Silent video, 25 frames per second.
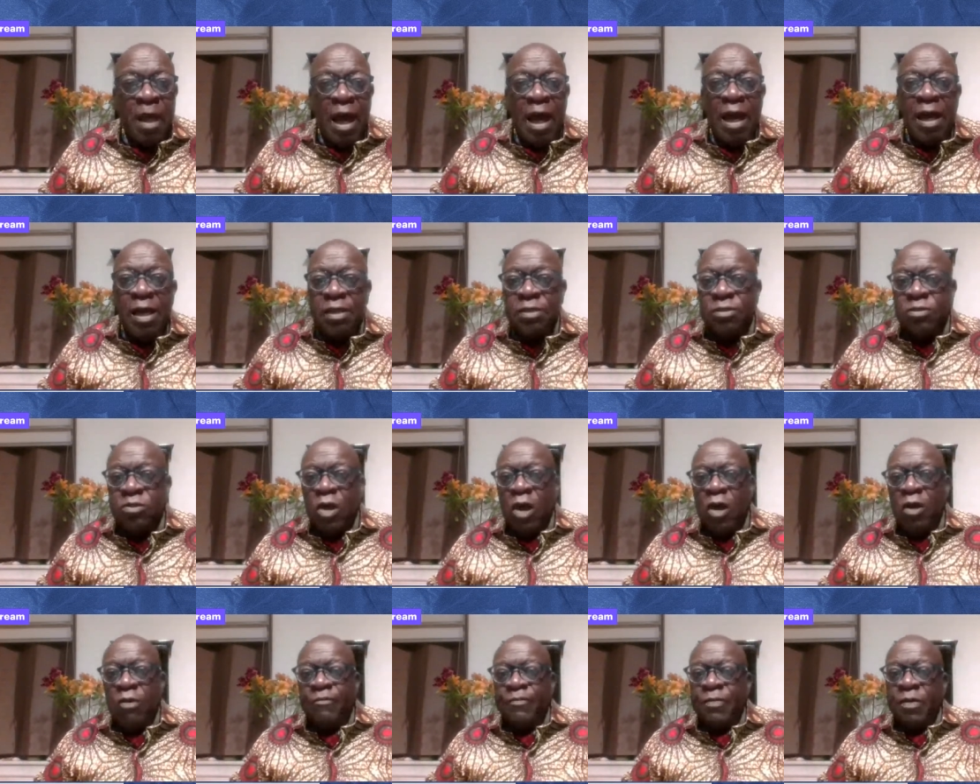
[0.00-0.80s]
And
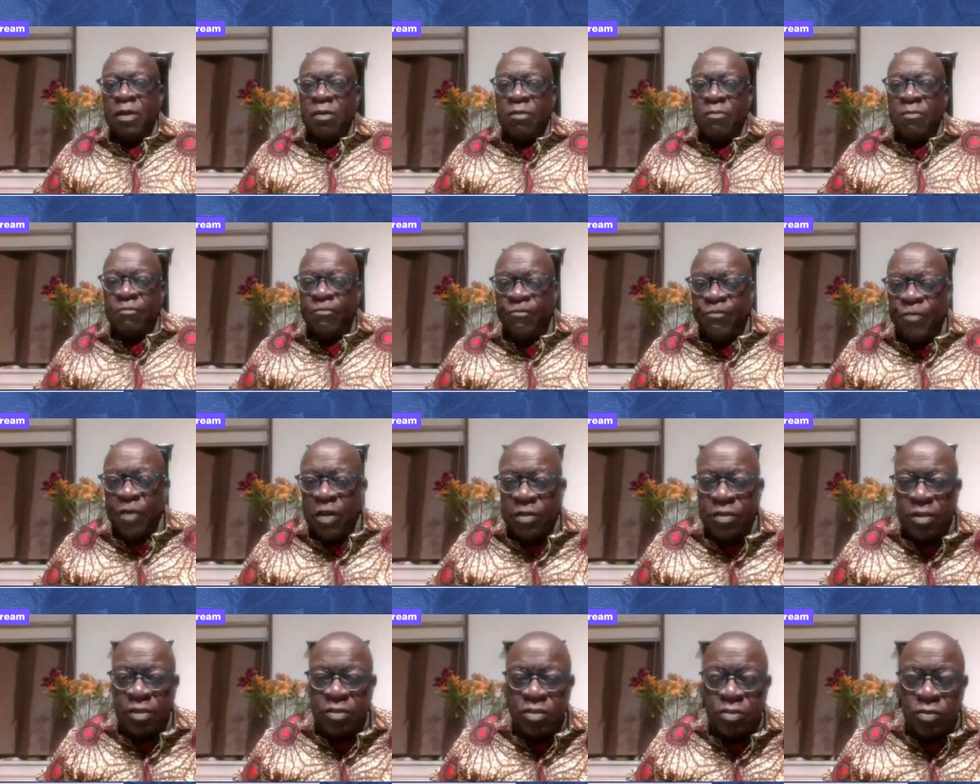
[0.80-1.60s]
over
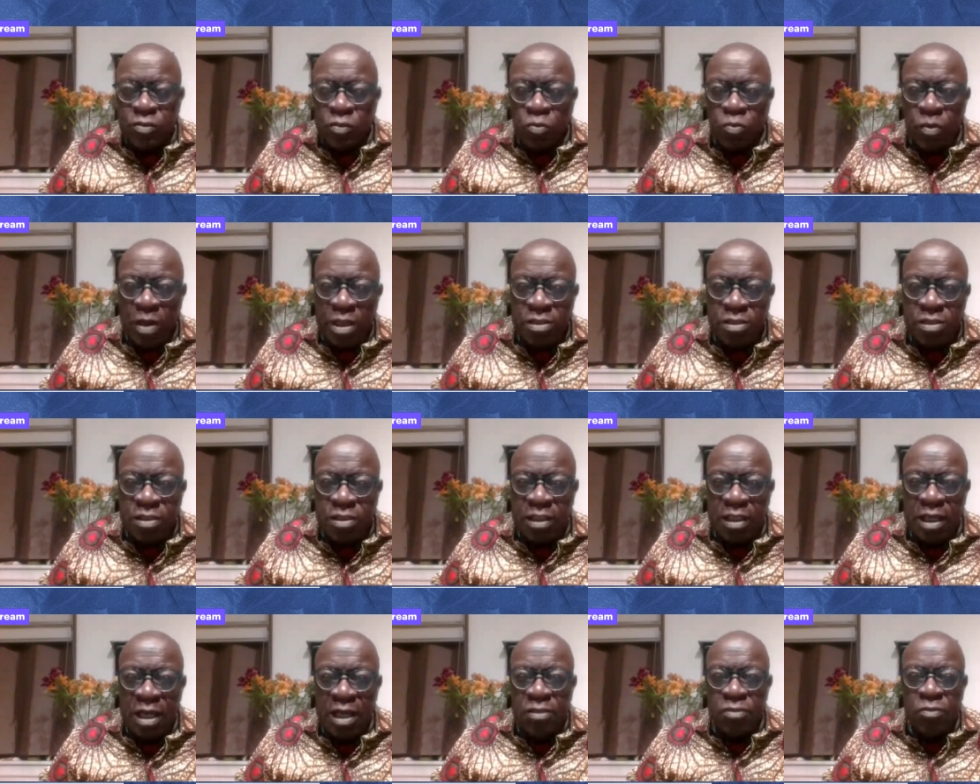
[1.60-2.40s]
further to the west
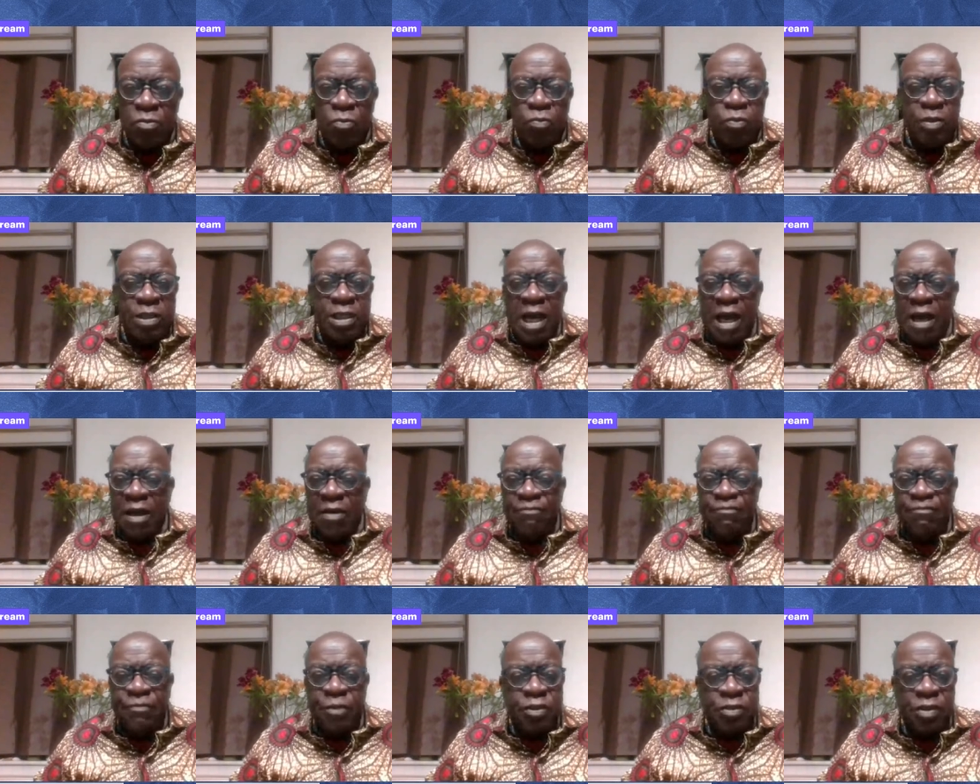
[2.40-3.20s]
again, we
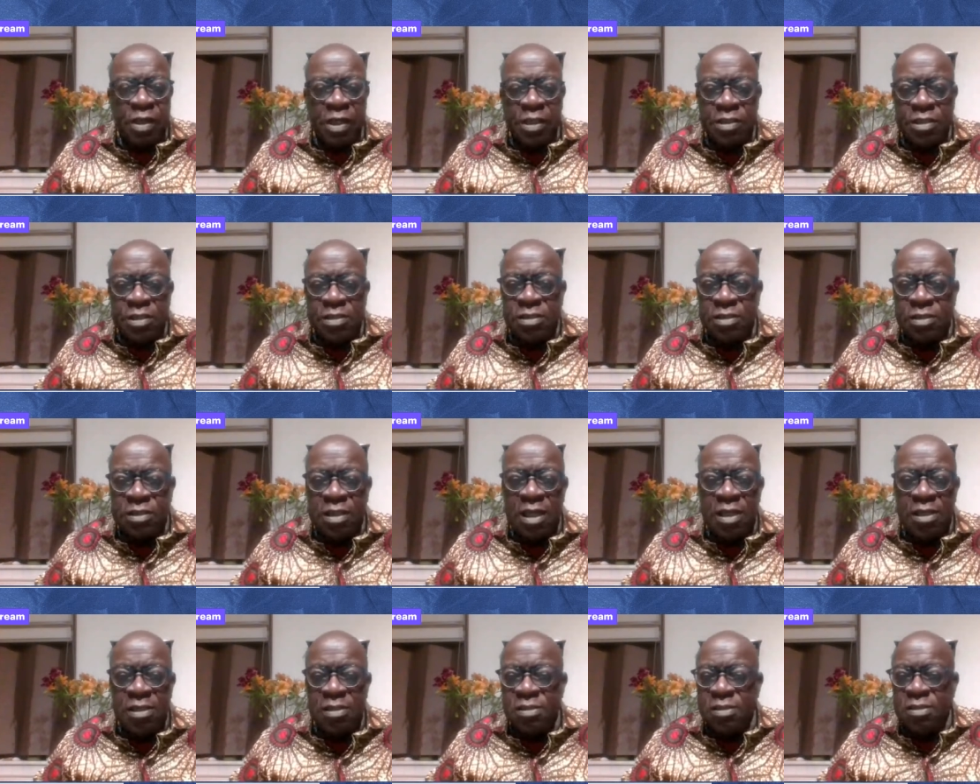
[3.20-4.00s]
have the United
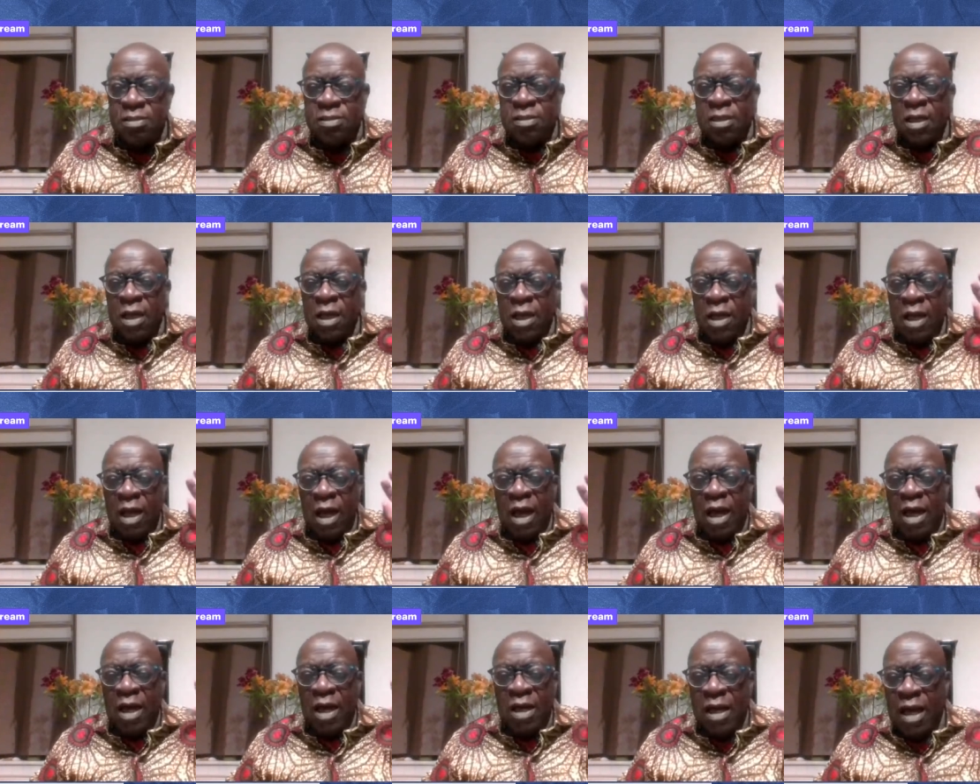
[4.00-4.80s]
States
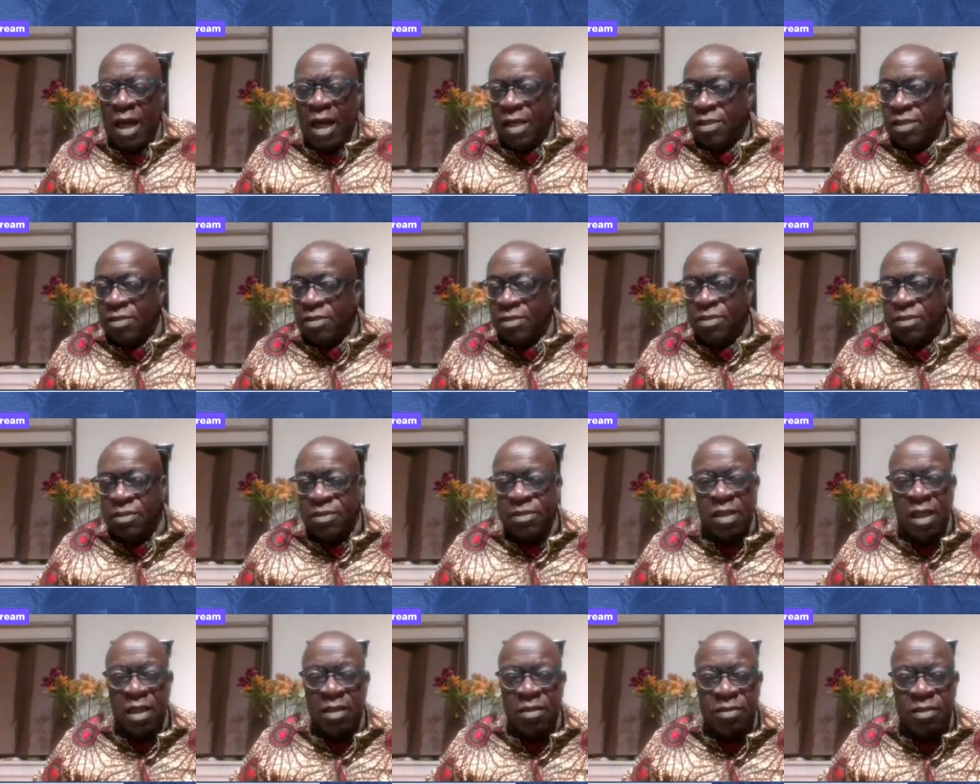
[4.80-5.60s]
and
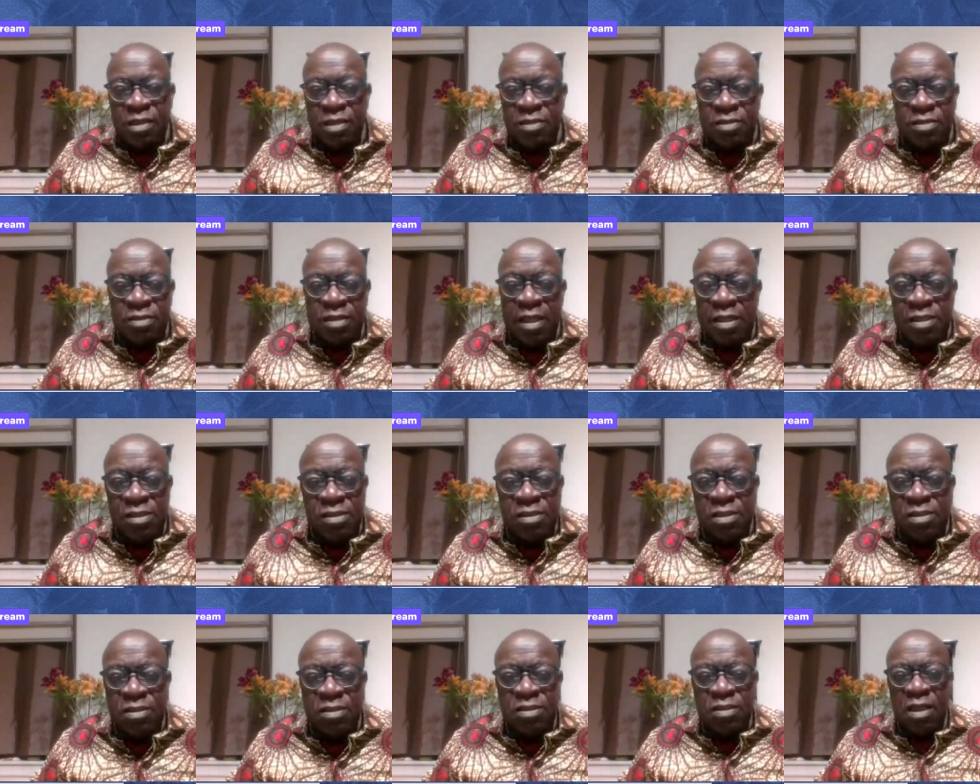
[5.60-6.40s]
the
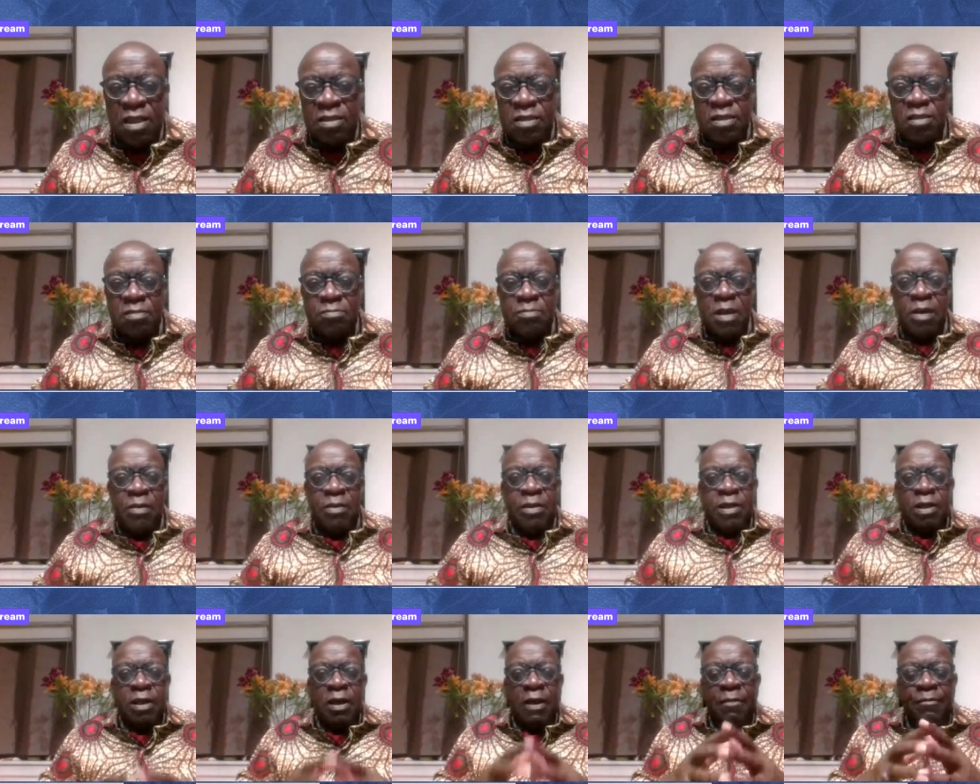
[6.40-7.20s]
states in Southern
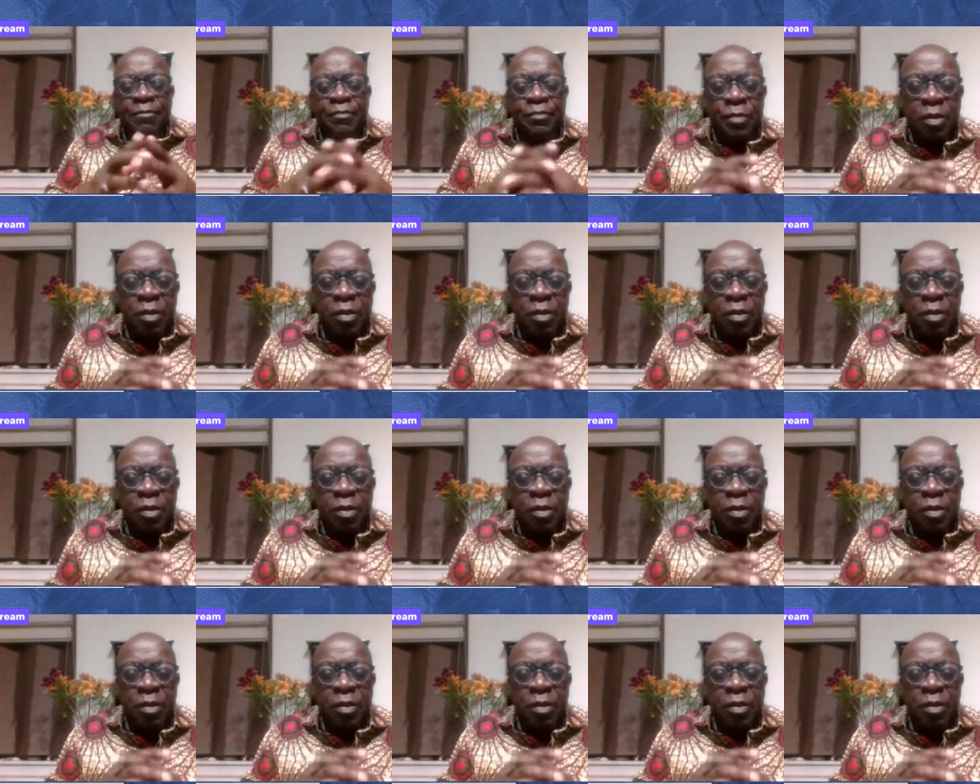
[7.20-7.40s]
America.